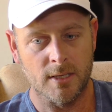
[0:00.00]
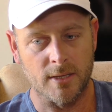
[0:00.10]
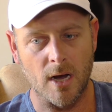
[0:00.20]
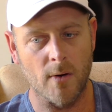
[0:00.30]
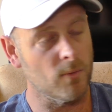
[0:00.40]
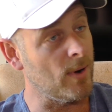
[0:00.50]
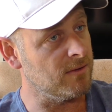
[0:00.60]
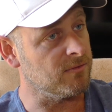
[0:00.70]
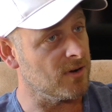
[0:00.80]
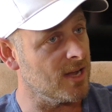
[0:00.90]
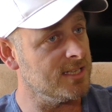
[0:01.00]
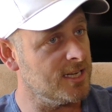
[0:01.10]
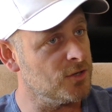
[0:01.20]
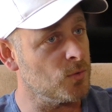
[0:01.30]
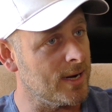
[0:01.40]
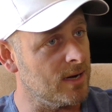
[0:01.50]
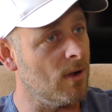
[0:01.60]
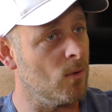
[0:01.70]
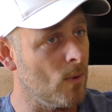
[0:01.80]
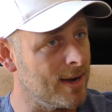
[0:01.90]
the going rate for a 19,
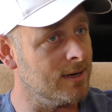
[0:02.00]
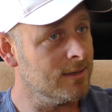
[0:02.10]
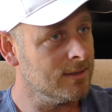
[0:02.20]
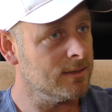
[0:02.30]
20-year-old winger,